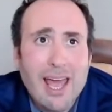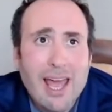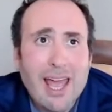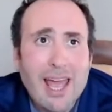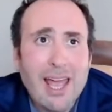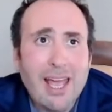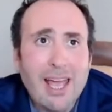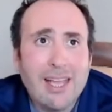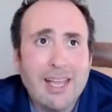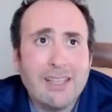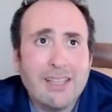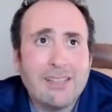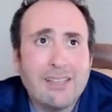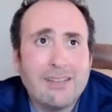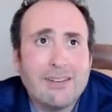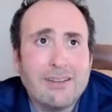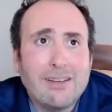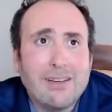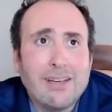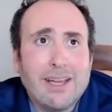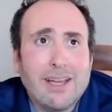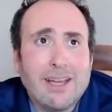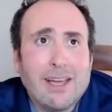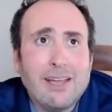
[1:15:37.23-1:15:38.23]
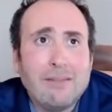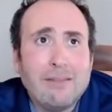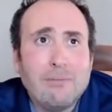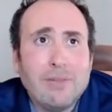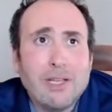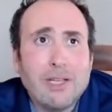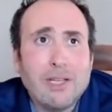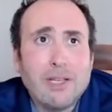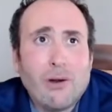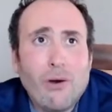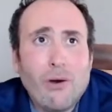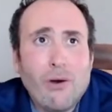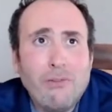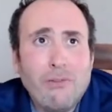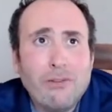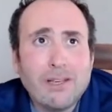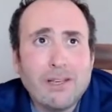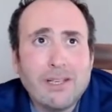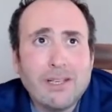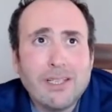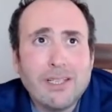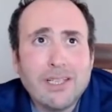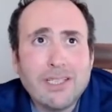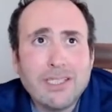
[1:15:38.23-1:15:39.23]
and in
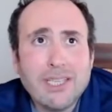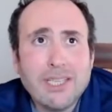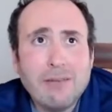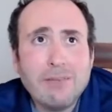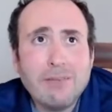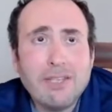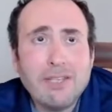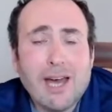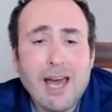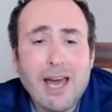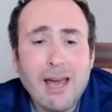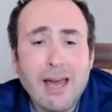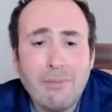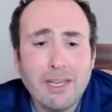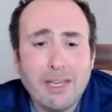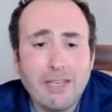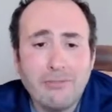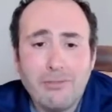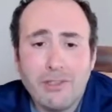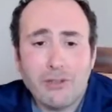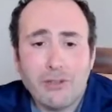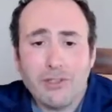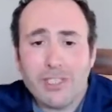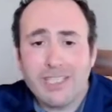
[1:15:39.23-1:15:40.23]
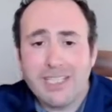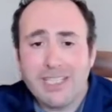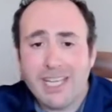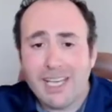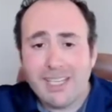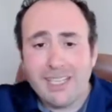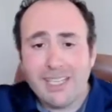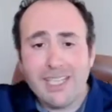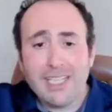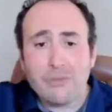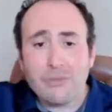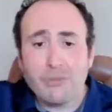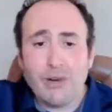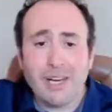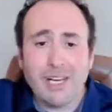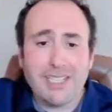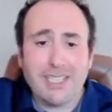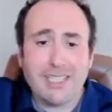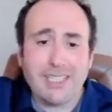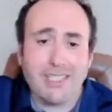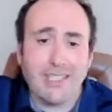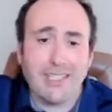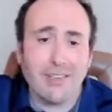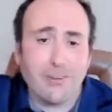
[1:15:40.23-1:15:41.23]
Beethoven at the same time, and we don't say this one
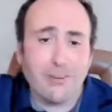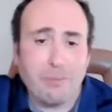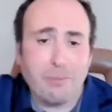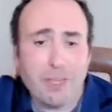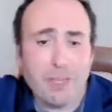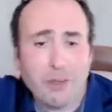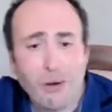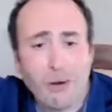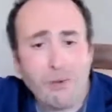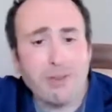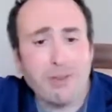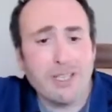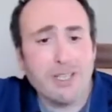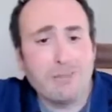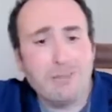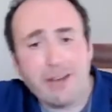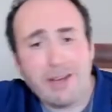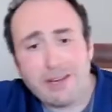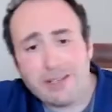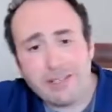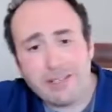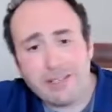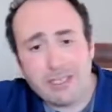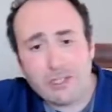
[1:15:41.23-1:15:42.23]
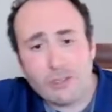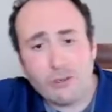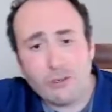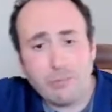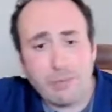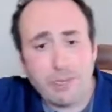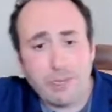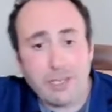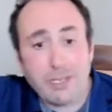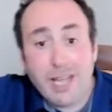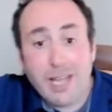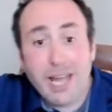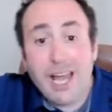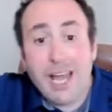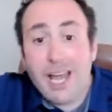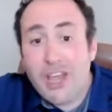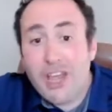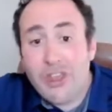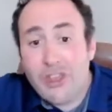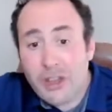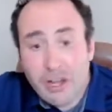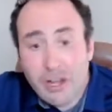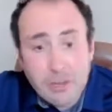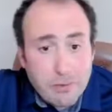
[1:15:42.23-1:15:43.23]
is, you know, Beethoven is better than Schubert.
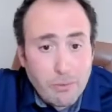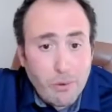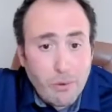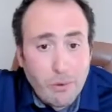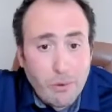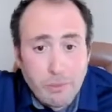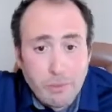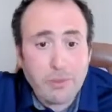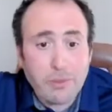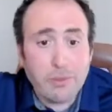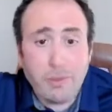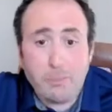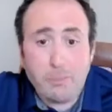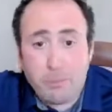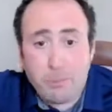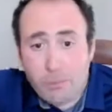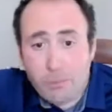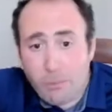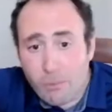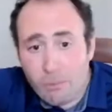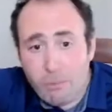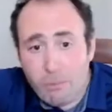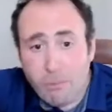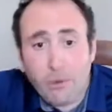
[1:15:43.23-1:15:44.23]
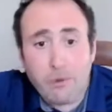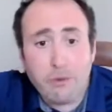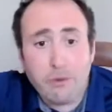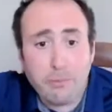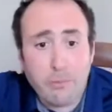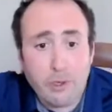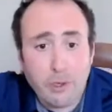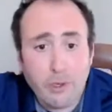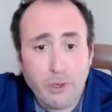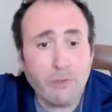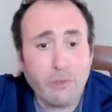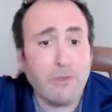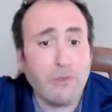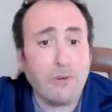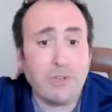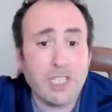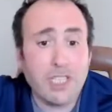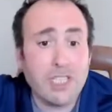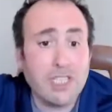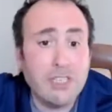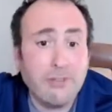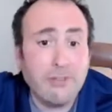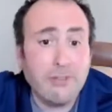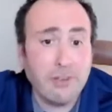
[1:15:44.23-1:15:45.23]
They're the both beautiful,
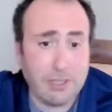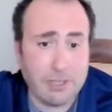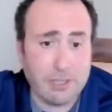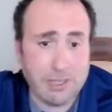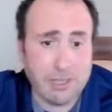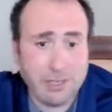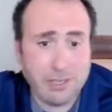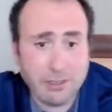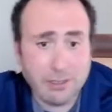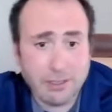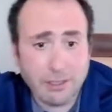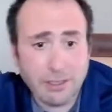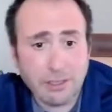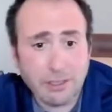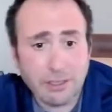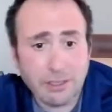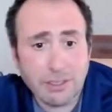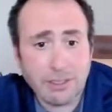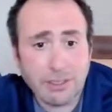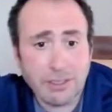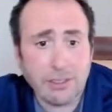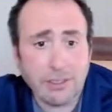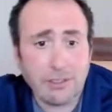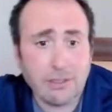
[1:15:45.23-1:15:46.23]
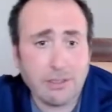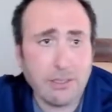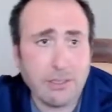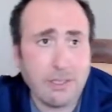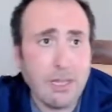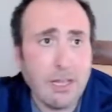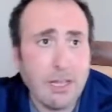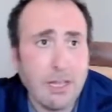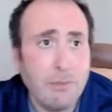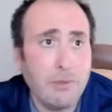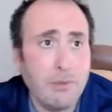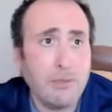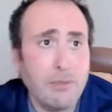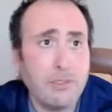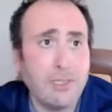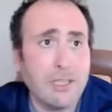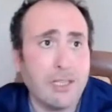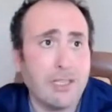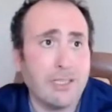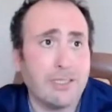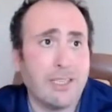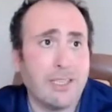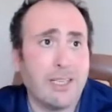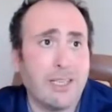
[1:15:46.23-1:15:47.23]
just differently. You know, you know,
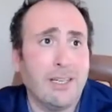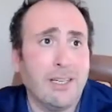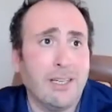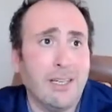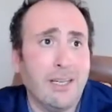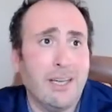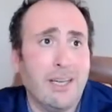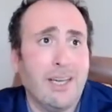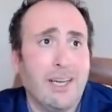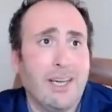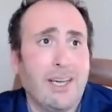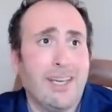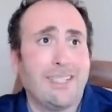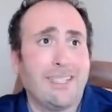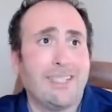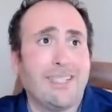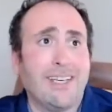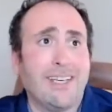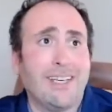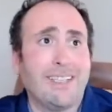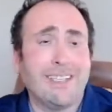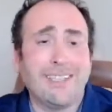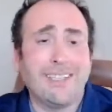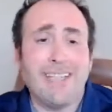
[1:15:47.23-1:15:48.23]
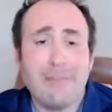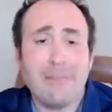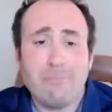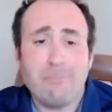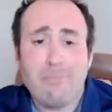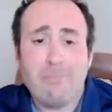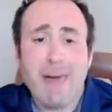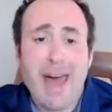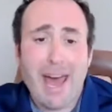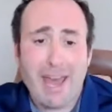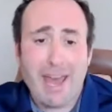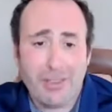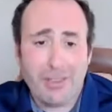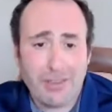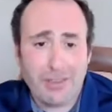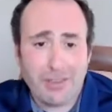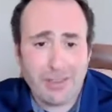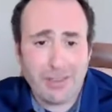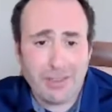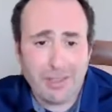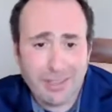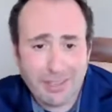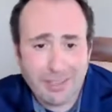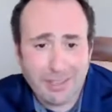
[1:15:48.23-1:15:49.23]
music is a, it's a, it's not math.
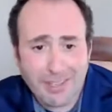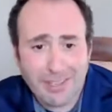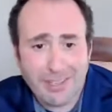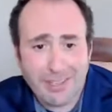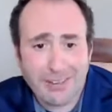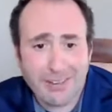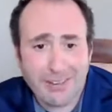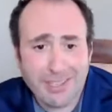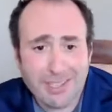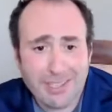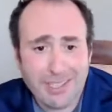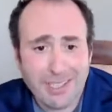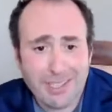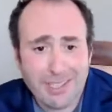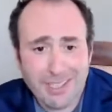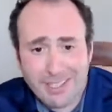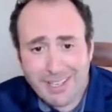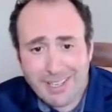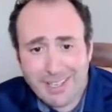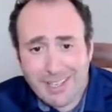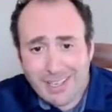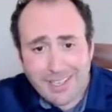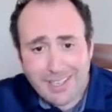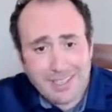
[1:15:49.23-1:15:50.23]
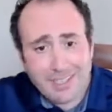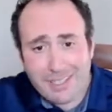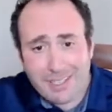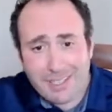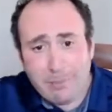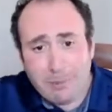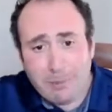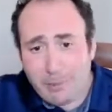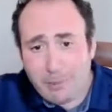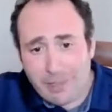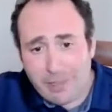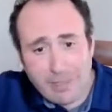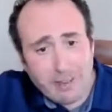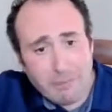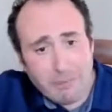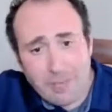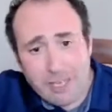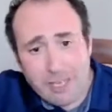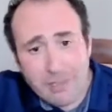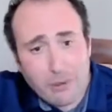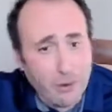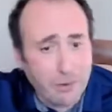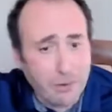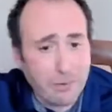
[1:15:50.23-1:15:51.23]
You know, it's a. Some people love
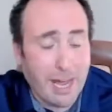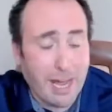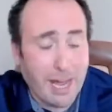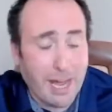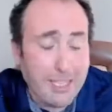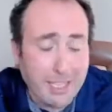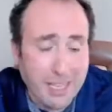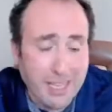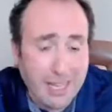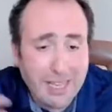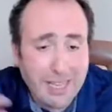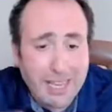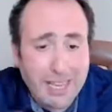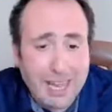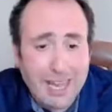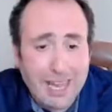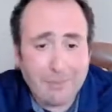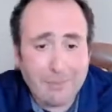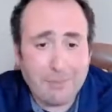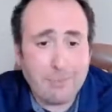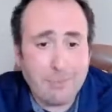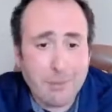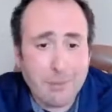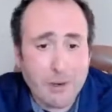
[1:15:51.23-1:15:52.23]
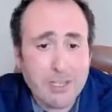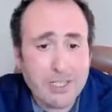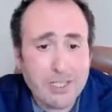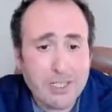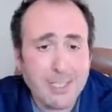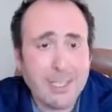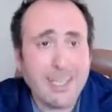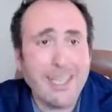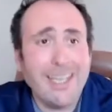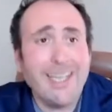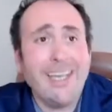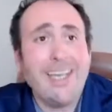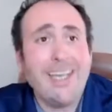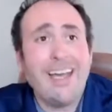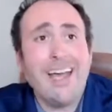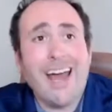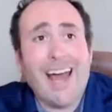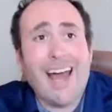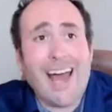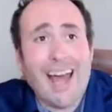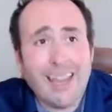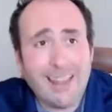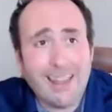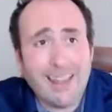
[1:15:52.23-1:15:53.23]
Beethoven. Actually, I lo- personally
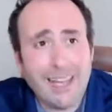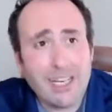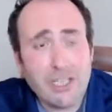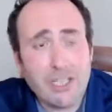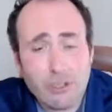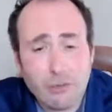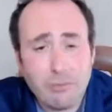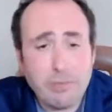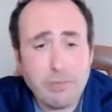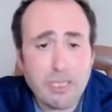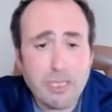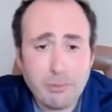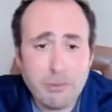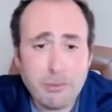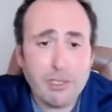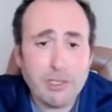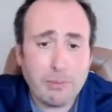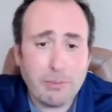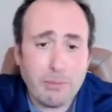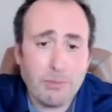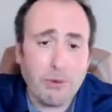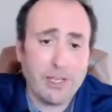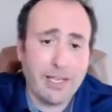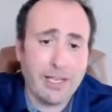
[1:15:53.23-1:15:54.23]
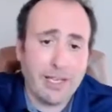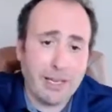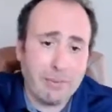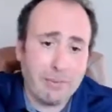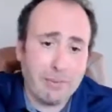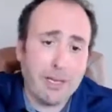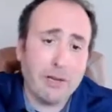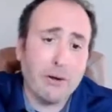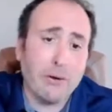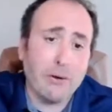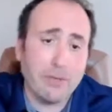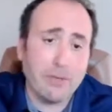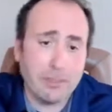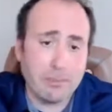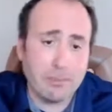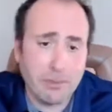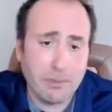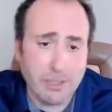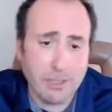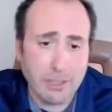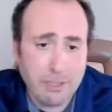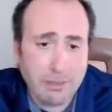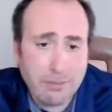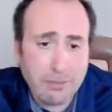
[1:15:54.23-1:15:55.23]
I like Schubert's music more than I like Beethoven's
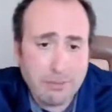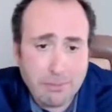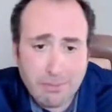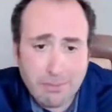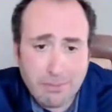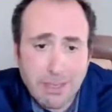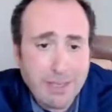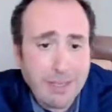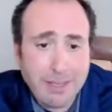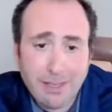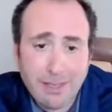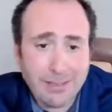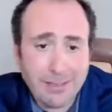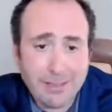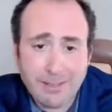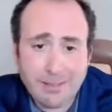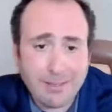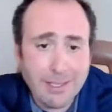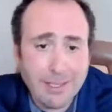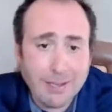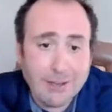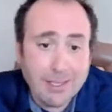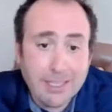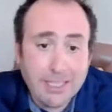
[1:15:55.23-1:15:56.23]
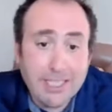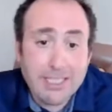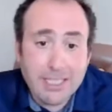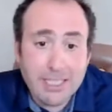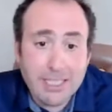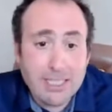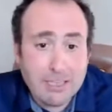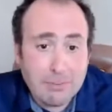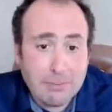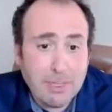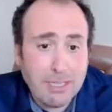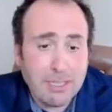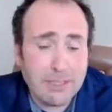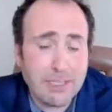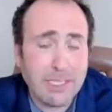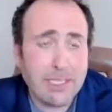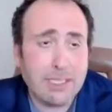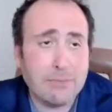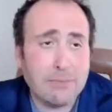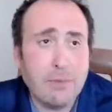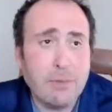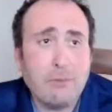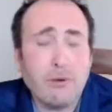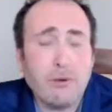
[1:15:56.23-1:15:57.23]
music. You know, this just me.
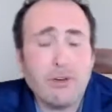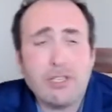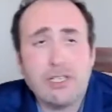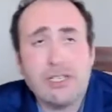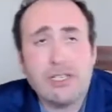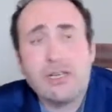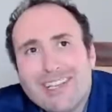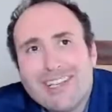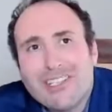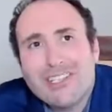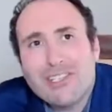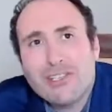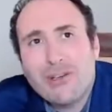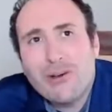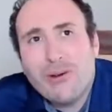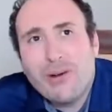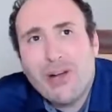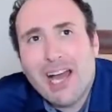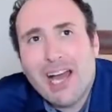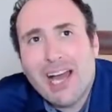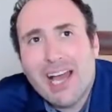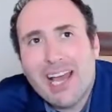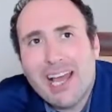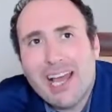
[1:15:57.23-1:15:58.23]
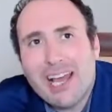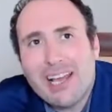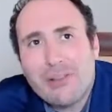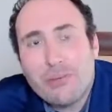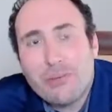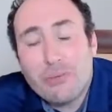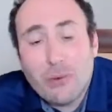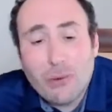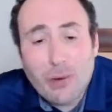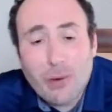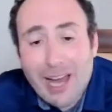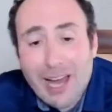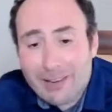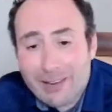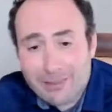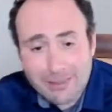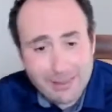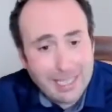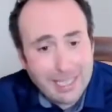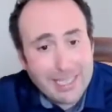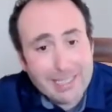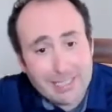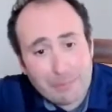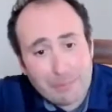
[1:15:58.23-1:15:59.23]
That's me personally. So uh,
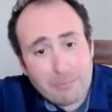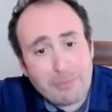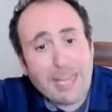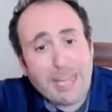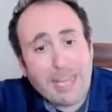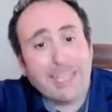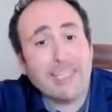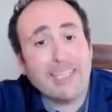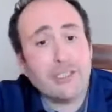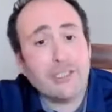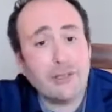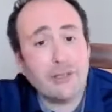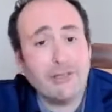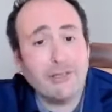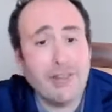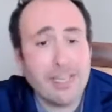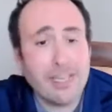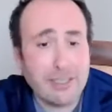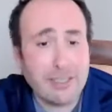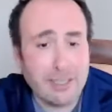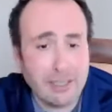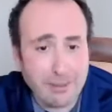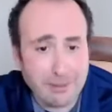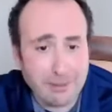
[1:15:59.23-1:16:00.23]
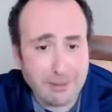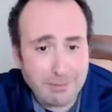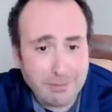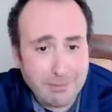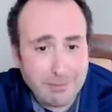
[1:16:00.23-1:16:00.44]
let's apply this to investing.